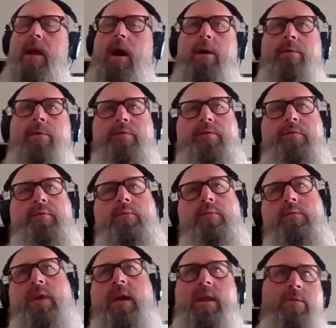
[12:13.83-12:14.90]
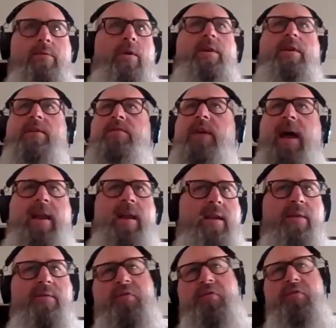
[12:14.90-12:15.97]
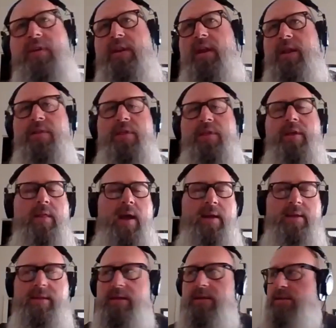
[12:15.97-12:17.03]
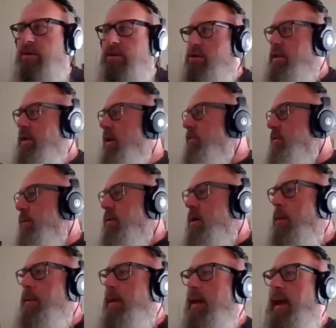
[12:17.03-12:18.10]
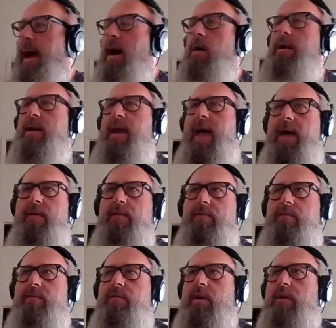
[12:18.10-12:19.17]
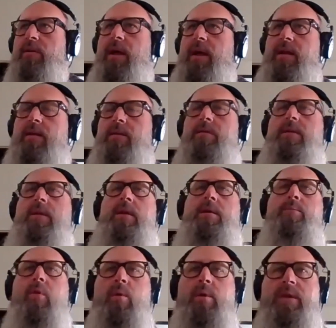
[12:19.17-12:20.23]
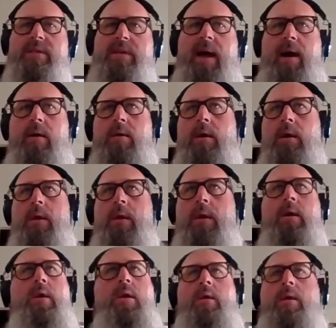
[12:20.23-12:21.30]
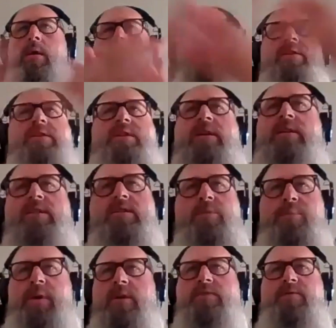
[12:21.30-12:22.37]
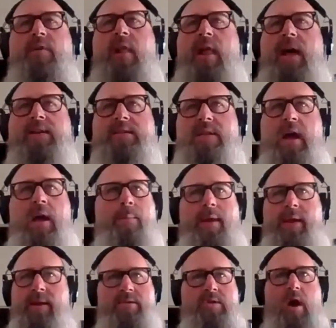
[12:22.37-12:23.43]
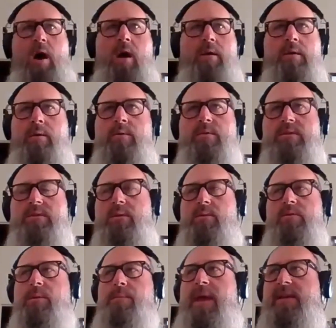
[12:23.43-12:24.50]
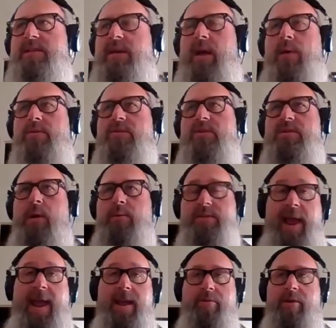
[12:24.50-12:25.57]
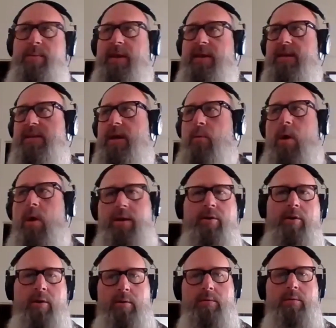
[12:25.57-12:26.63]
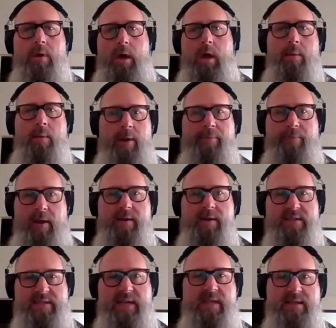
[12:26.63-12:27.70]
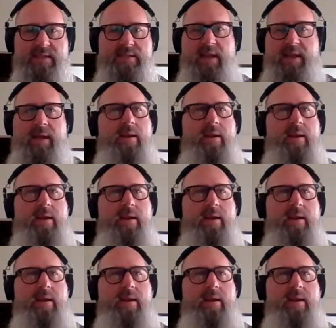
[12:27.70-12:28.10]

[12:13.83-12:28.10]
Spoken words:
was getting really excited, never seen anything like this. So she ends up coming out, and as they're letting the employees out, this thing disappears for the last time, and it's gone. It was amazing. I was angry because I wanted her, my friend, to see this thing, and